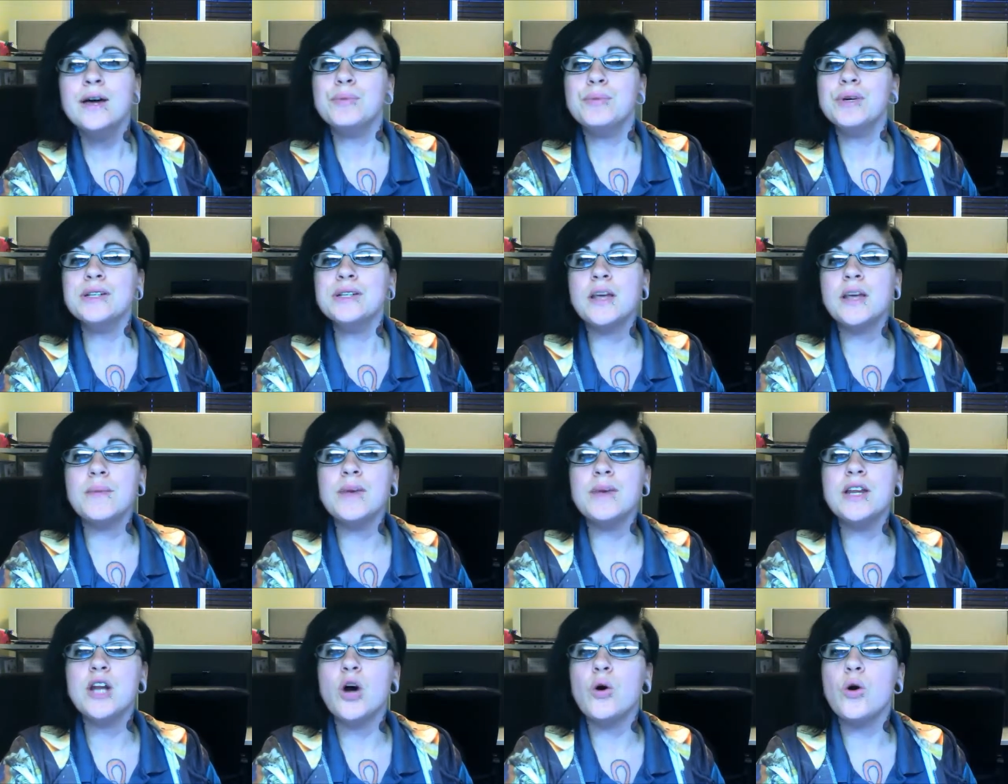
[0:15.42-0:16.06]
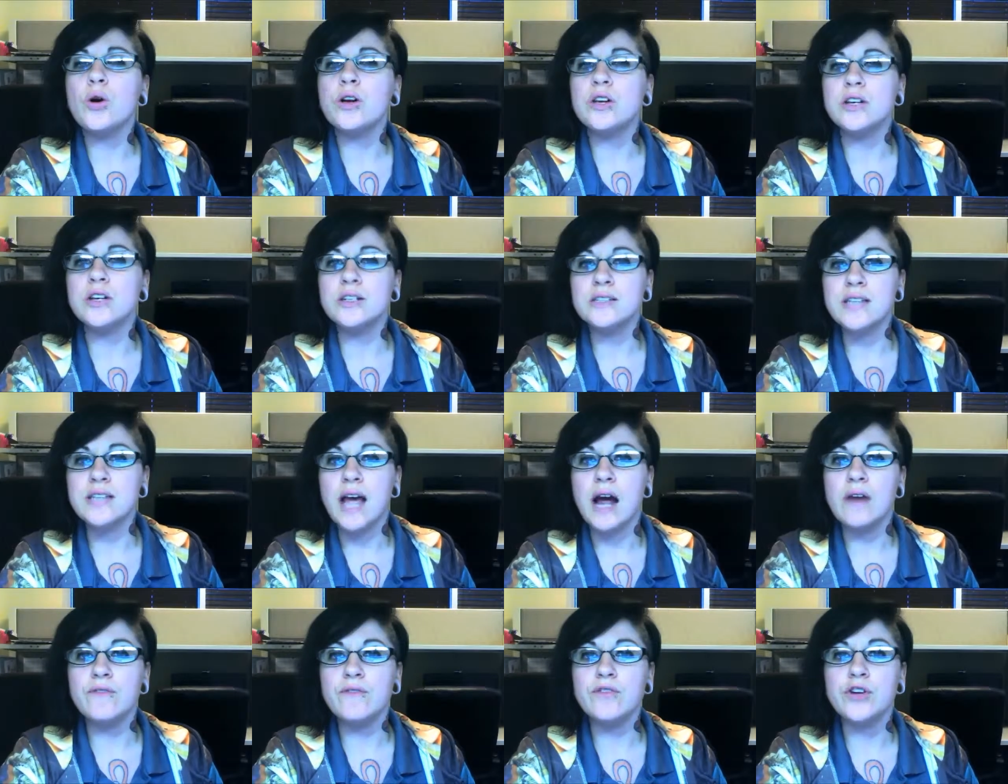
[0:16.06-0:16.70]
Please let me know a good
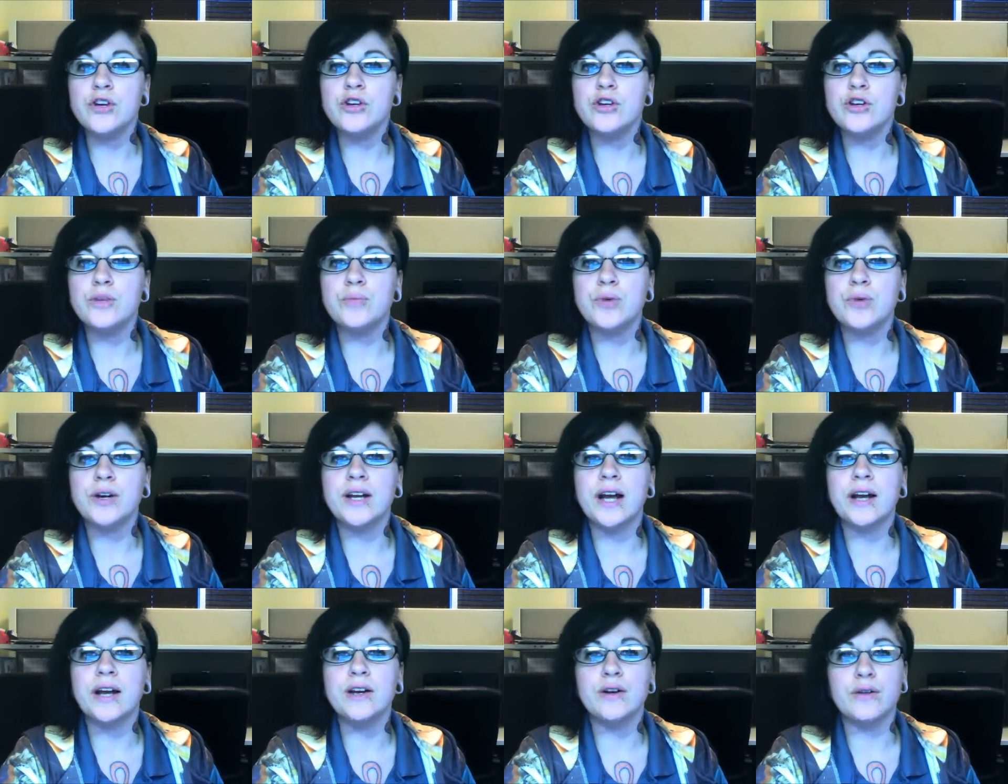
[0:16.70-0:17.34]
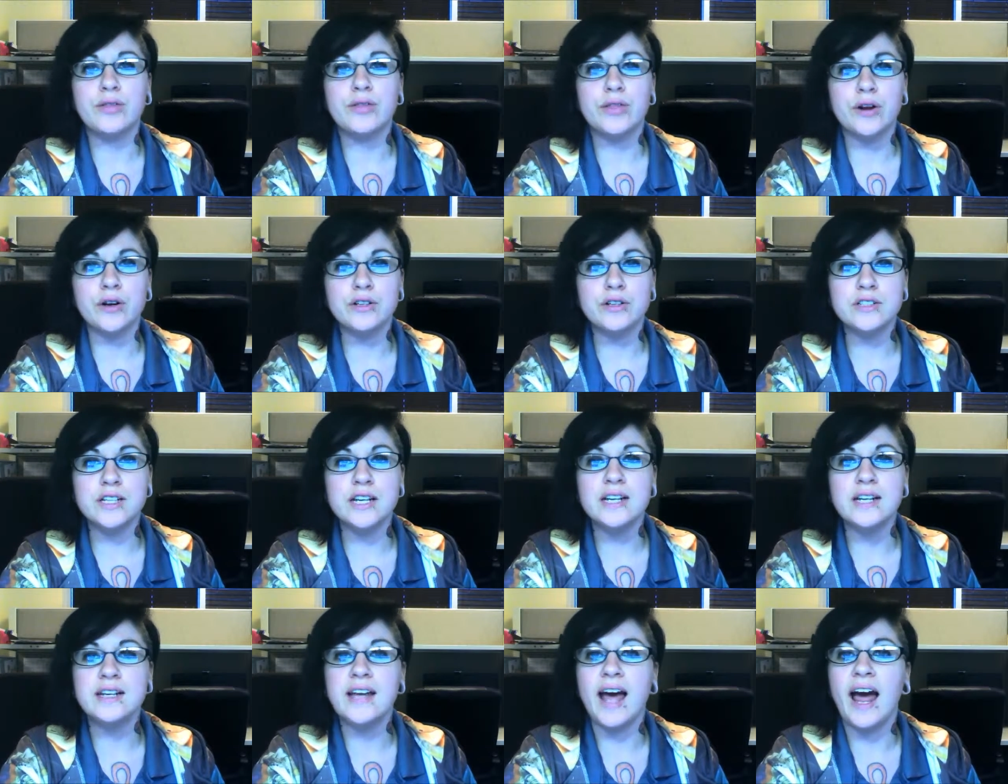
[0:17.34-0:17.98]
time for you to bring out your
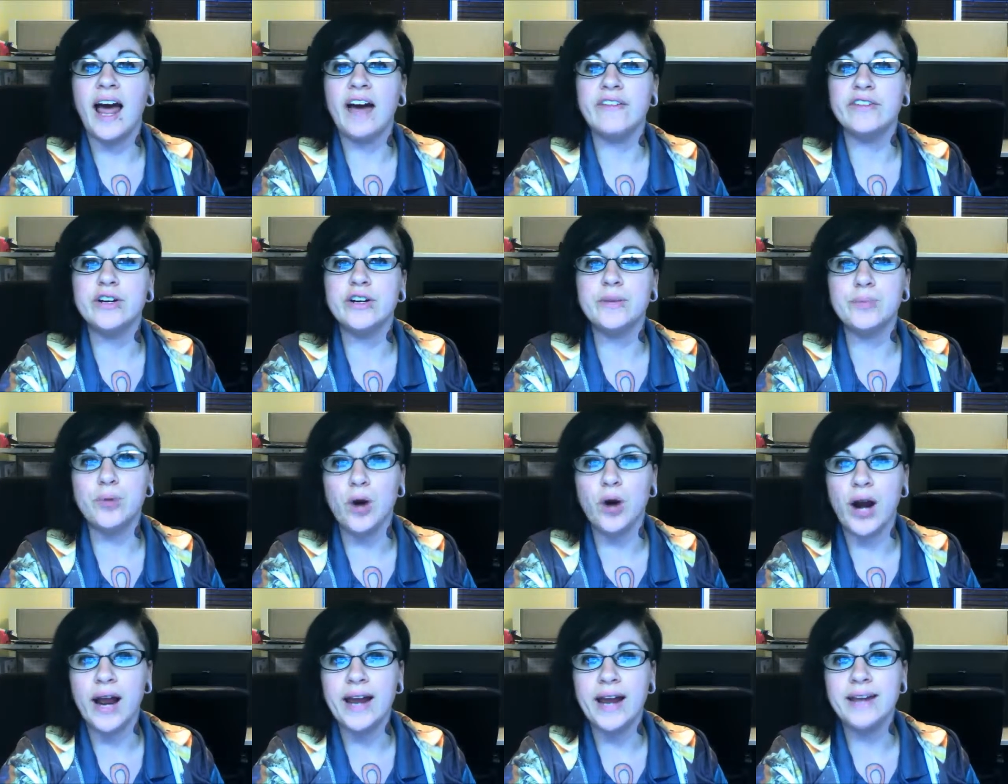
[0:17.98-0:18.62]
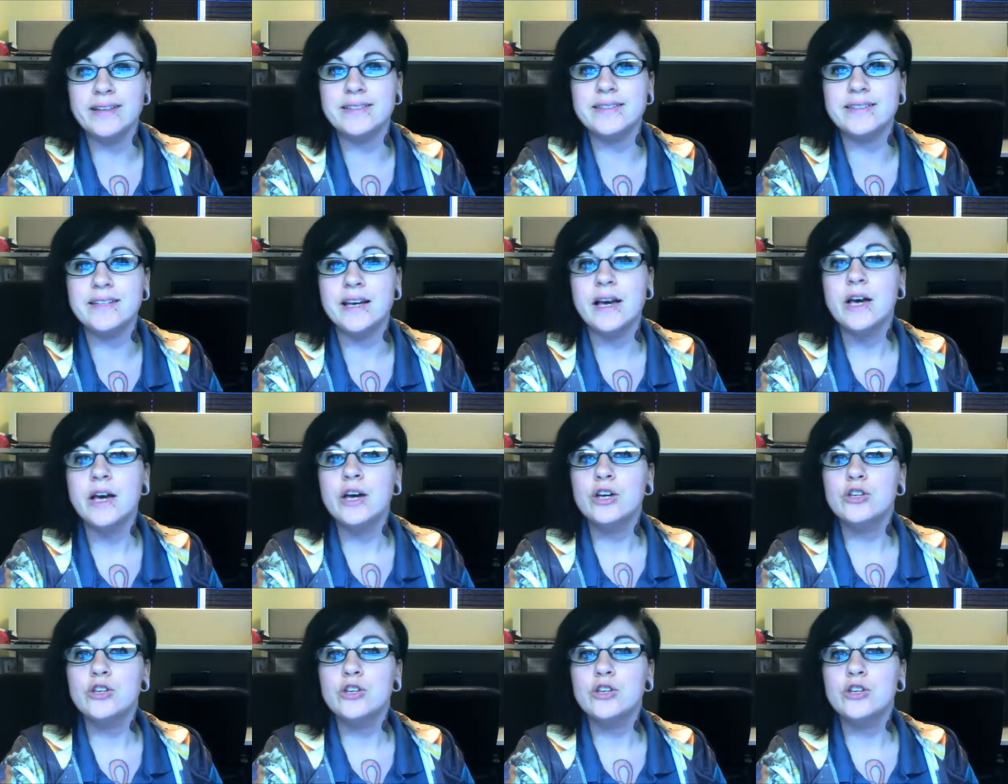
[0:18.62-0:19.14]
thirteen to have it appraised.